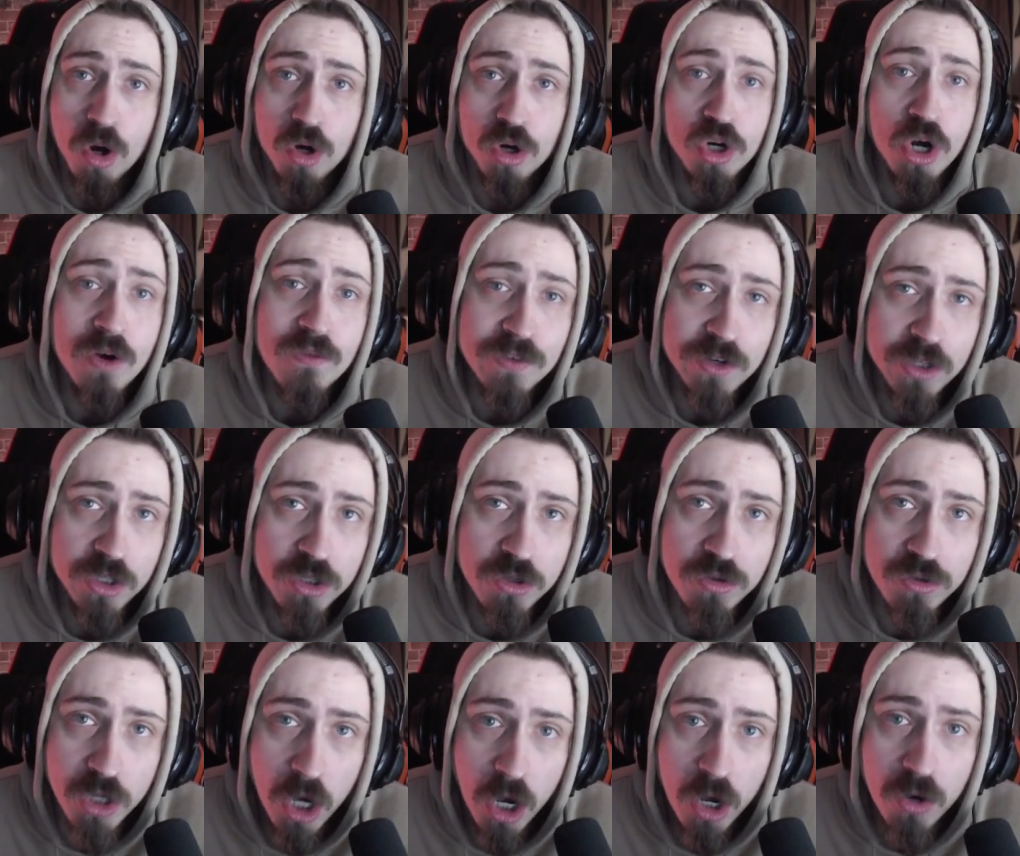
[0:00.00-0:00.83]
Covenant
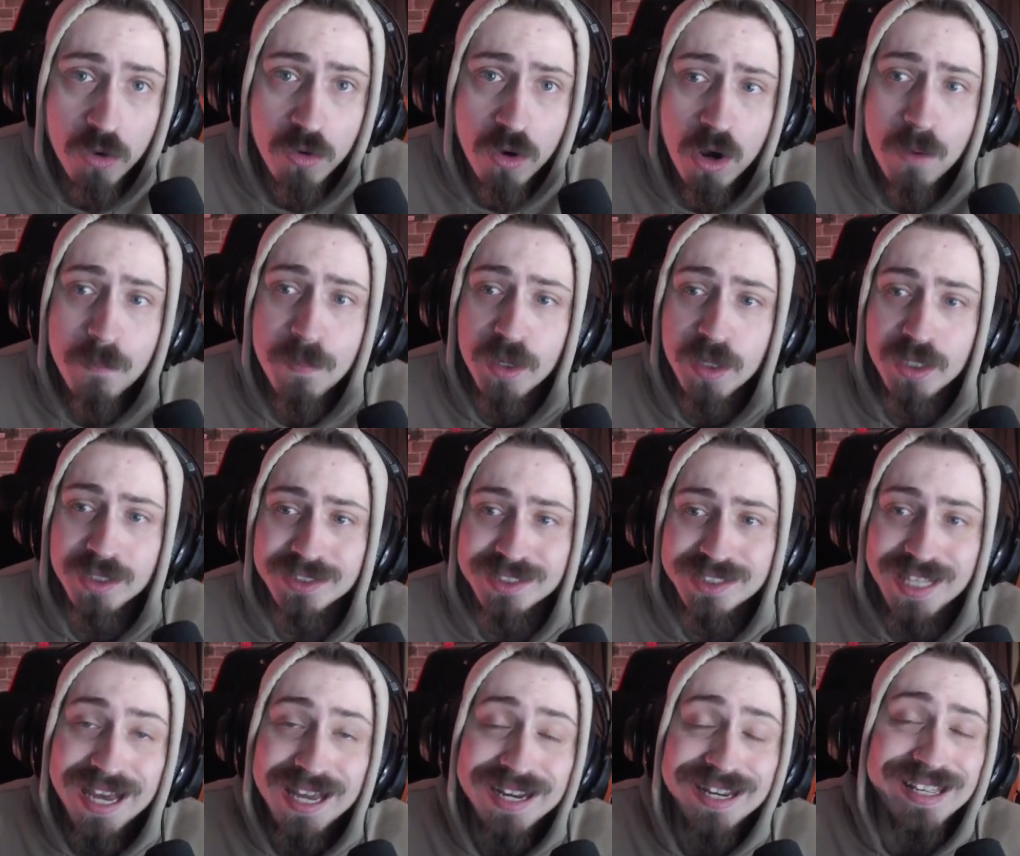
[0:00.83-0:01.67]
you go, because
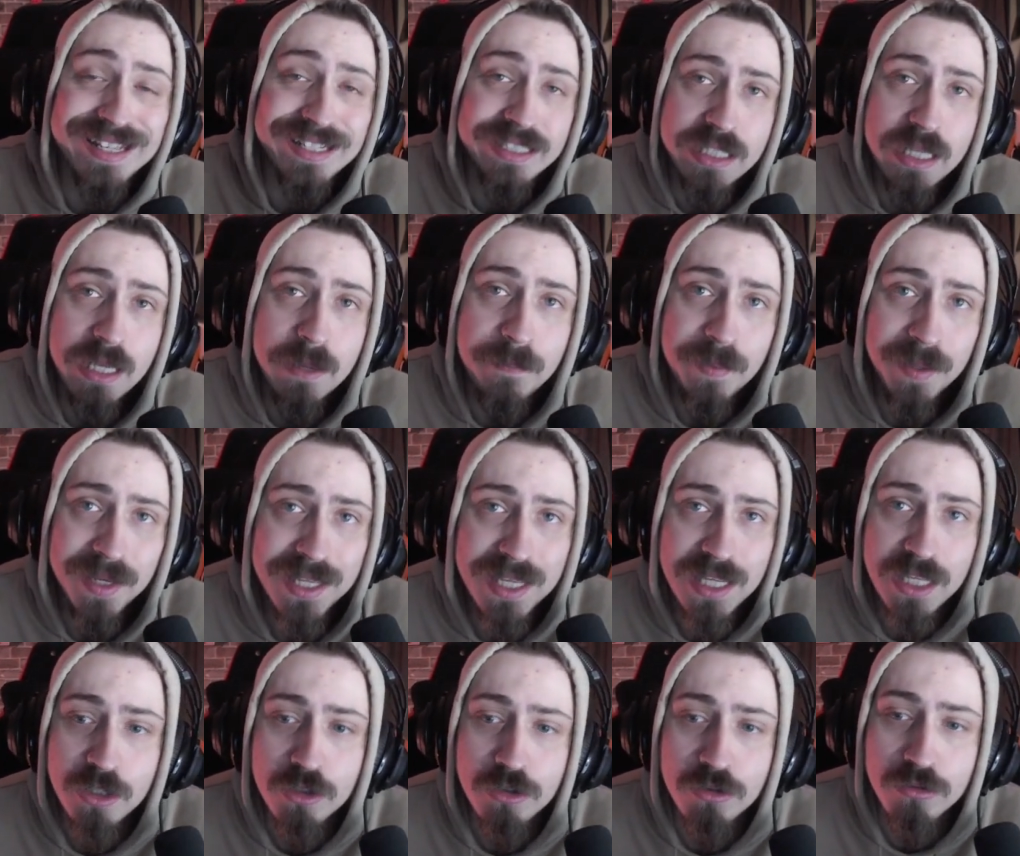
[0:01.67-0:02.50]
that is the
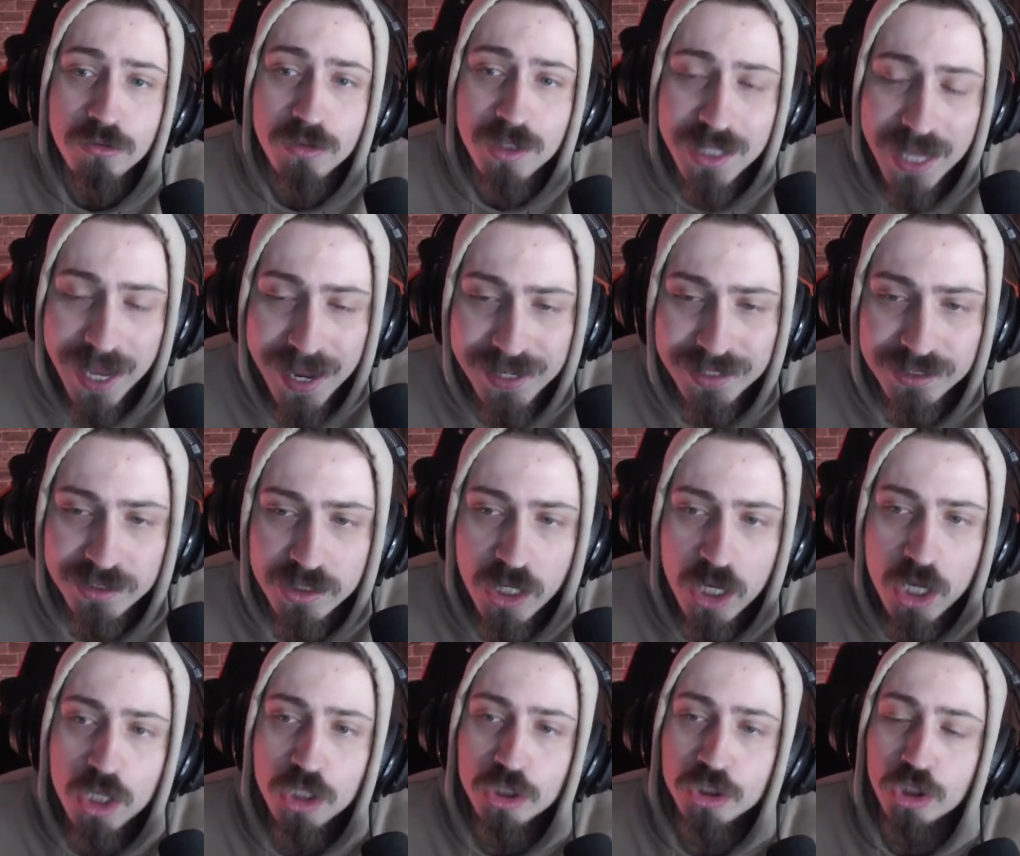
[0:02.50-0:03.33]
ability you get.
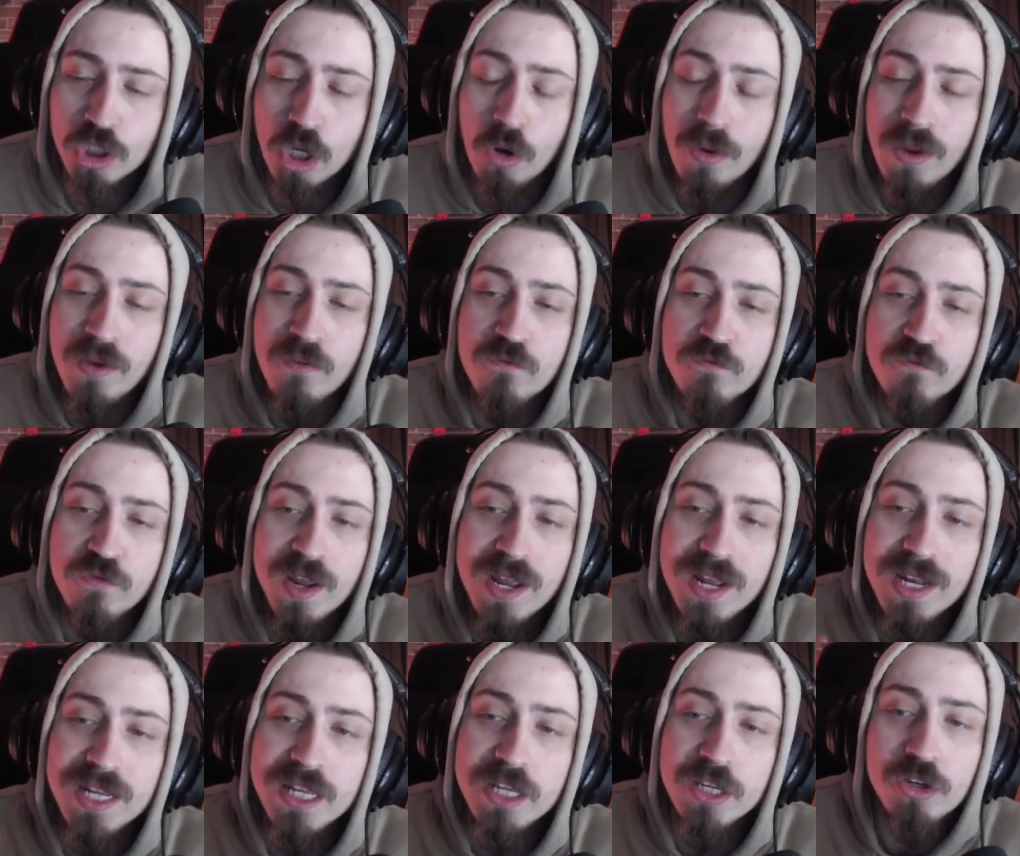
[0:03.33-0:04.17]
So it
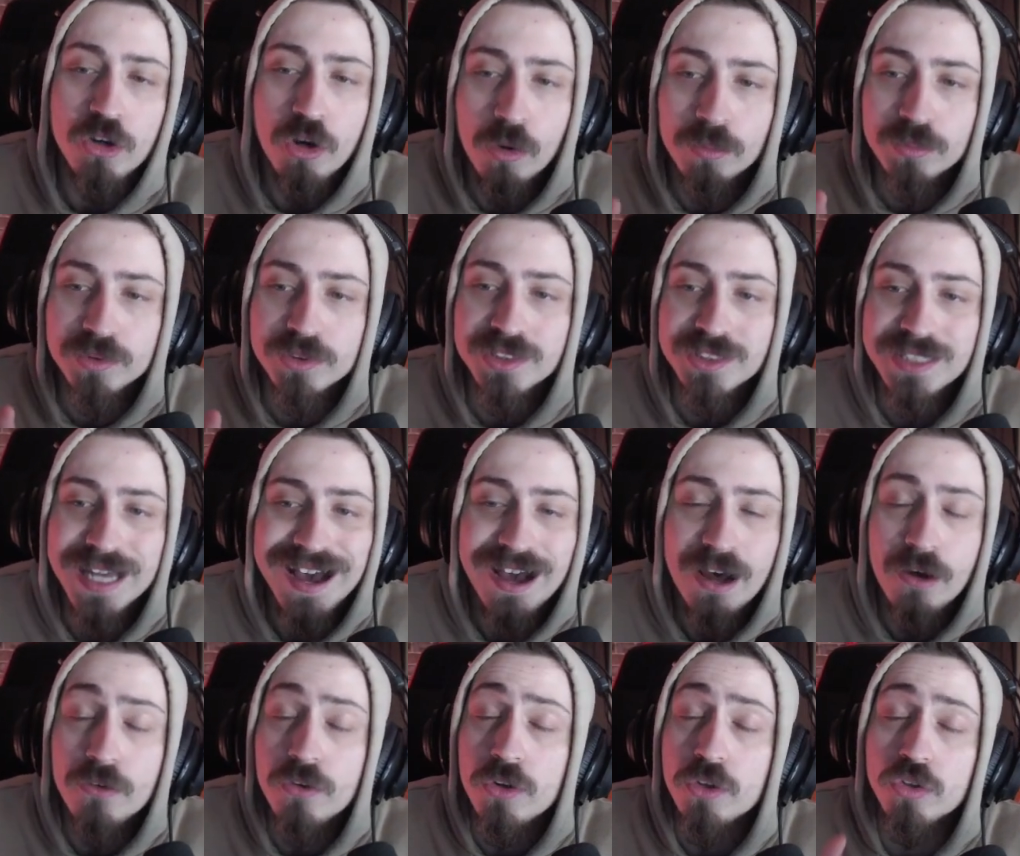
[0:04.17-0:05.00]
really comes
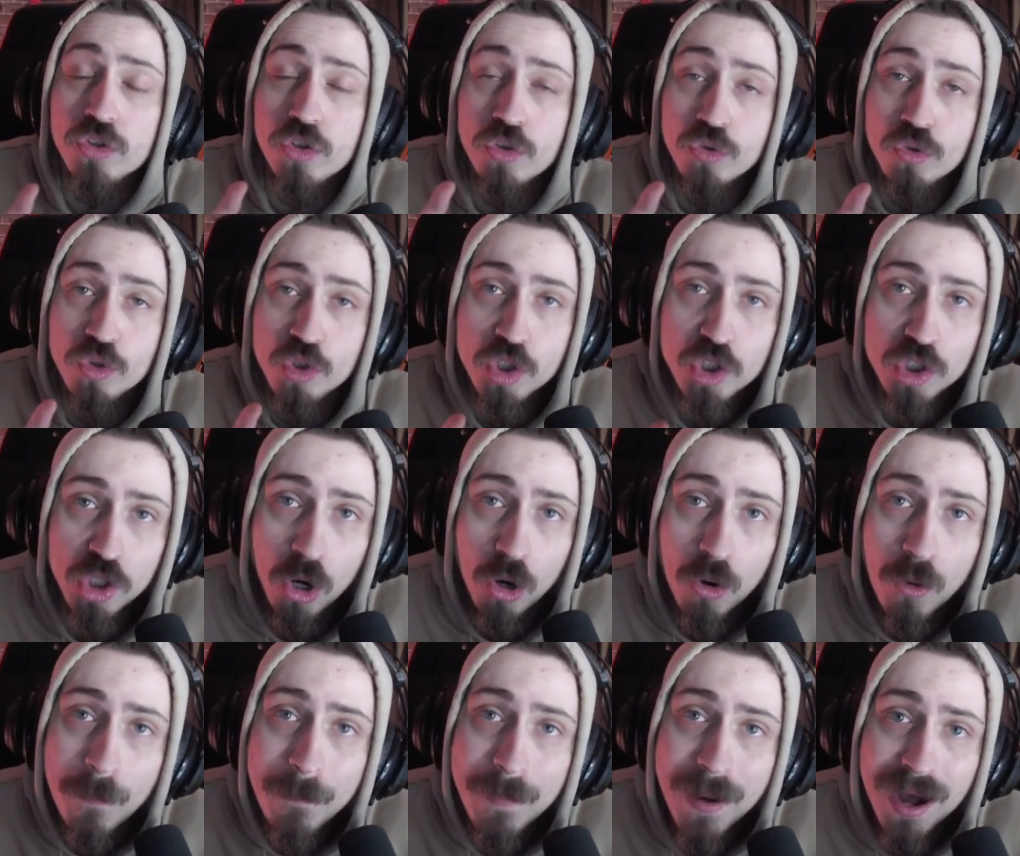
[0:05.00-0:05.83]
down to
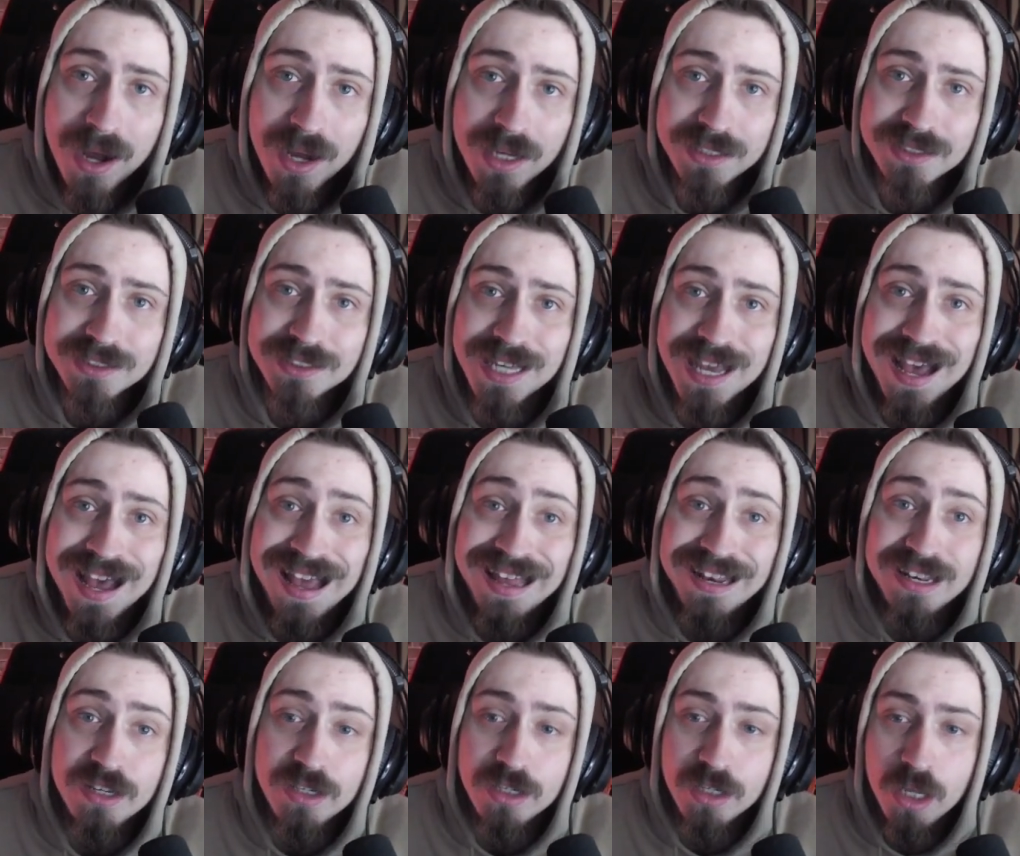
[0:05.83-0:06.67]
soul binds
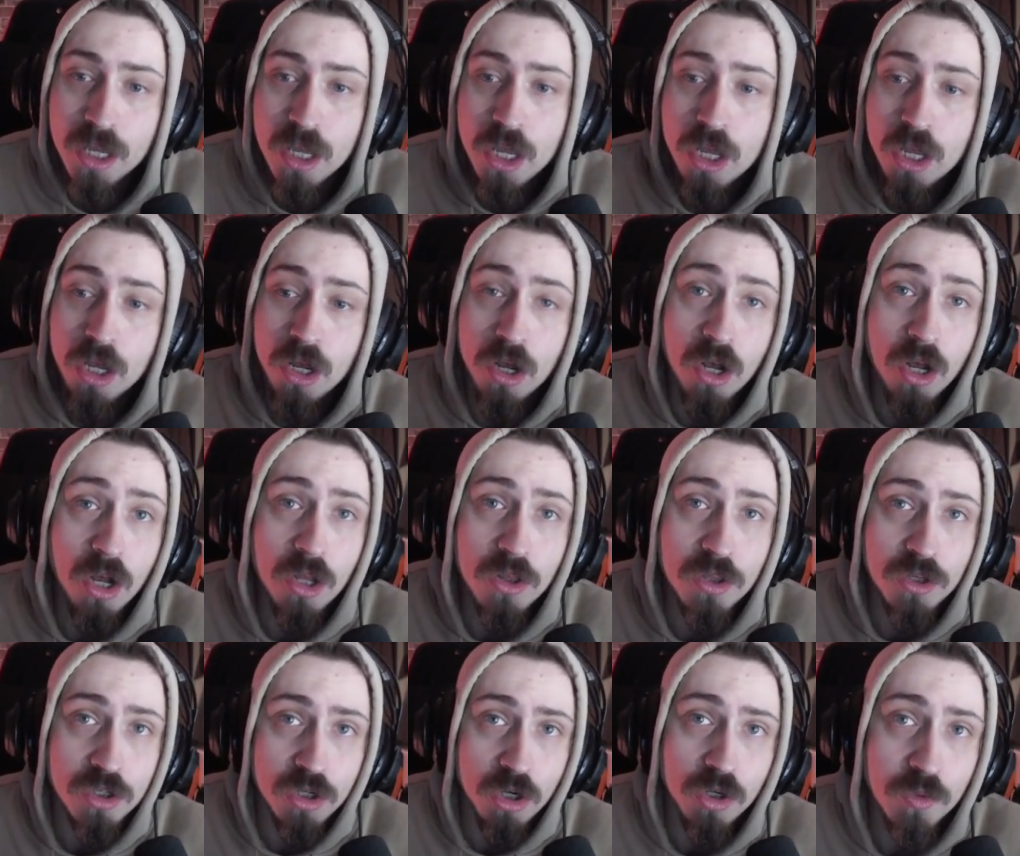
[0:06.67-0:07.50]
and
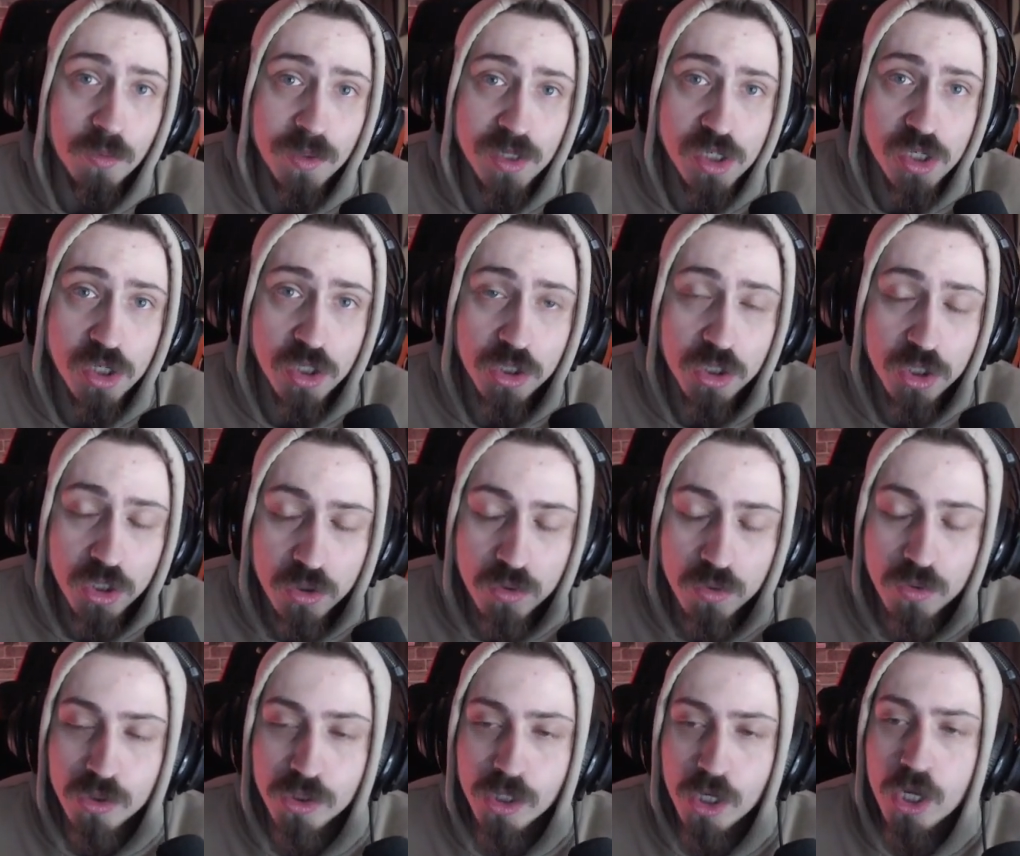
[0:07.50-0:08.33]
the conduits you can
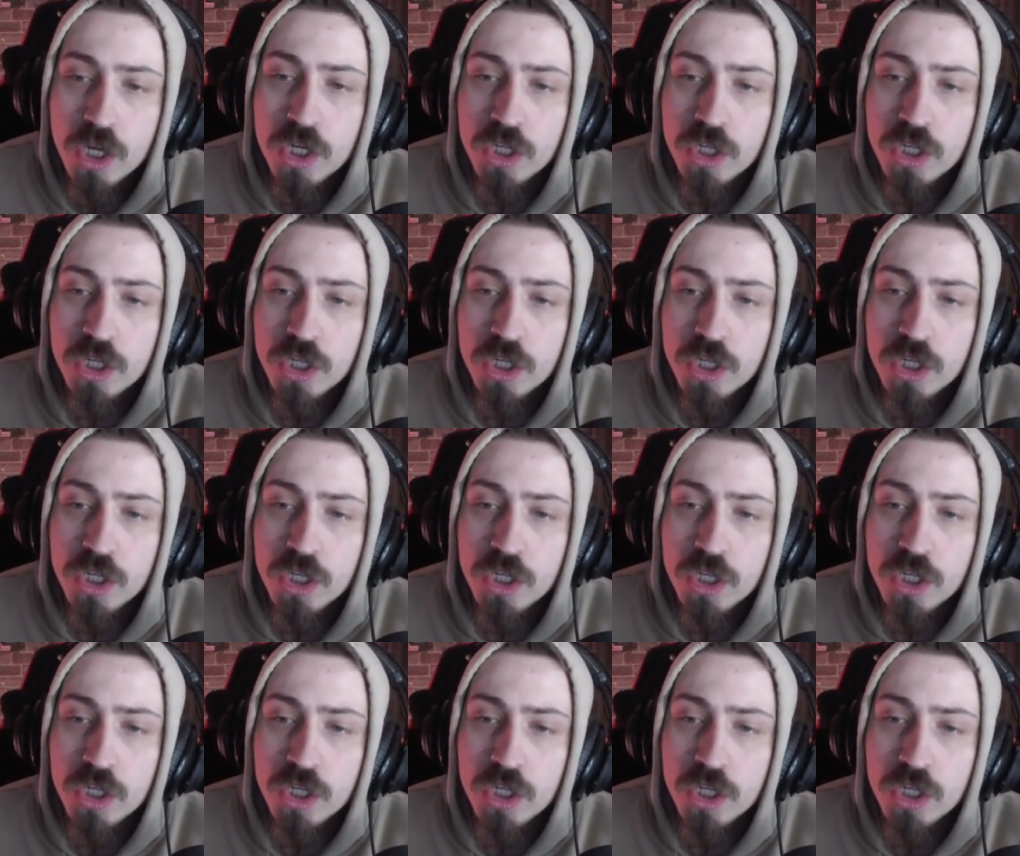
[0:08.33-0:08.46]
use.